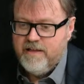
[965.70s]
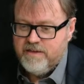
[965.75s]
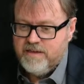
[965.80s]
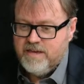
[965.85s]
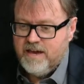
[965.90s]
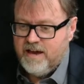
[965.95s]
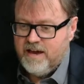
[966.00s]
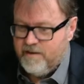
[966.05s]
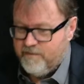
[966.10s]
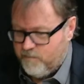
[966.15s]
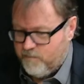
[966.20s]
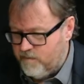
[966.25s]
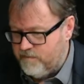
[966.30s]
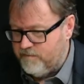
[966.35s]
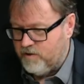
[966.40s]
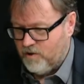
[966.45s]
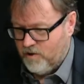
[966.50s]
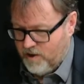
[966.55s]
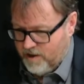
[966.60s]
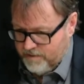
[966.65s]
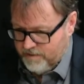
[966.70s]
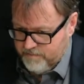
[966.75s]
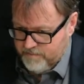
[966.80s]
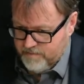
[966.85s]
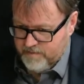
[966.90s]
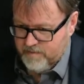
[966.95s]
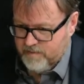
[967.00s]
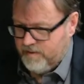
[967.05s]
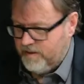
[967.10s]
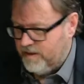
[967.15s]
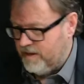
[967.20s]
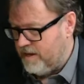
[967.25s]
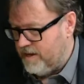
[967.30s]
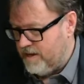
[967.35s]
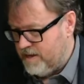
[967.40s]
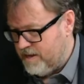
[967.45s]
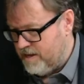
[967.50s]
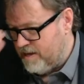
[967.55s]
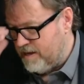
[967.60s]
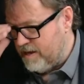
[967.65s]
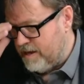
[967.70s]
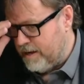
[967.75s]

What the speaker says: if we've got the